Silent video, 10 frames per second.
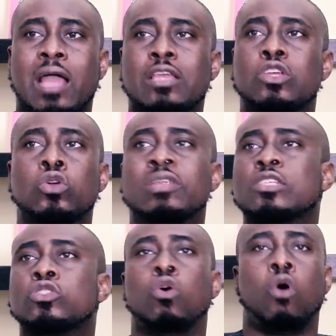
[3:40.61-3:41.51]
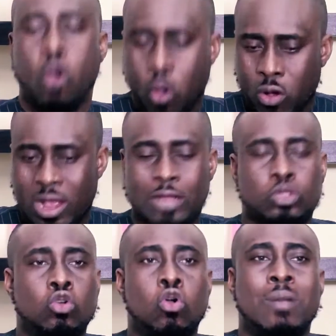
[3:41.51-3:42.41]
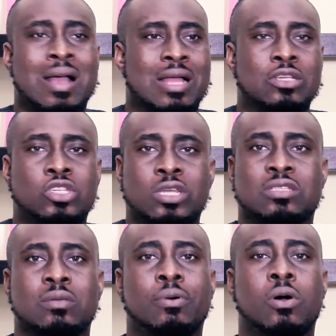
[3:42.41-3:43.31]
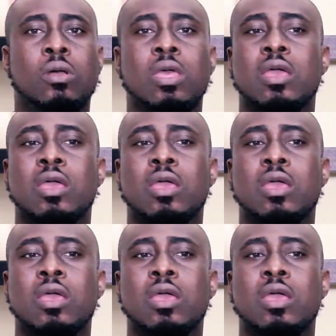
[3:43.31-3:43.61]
You know, there's no hunger to go back and chase the ball.